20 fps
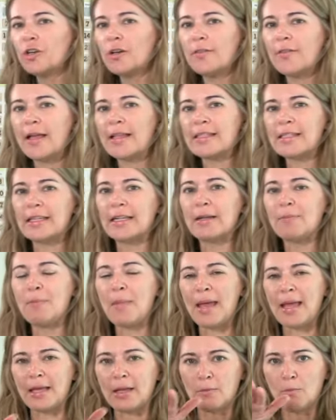and that's gonna
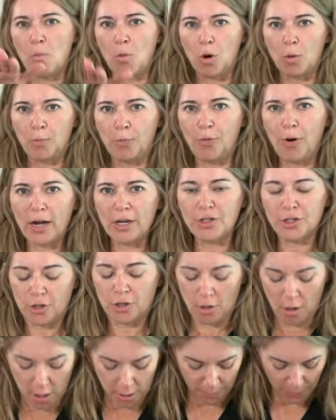make more
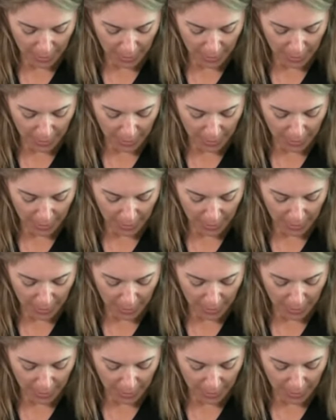pressure on